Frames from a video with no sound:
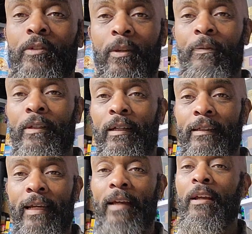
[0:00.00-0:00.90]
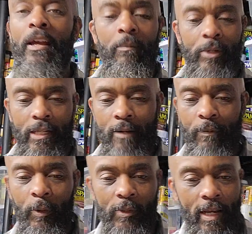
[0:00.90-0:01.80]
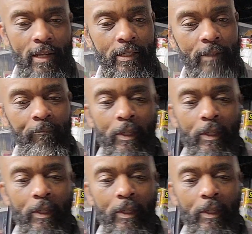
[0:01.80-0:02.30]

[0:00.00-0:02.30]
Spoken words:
something like that, but keep those handy.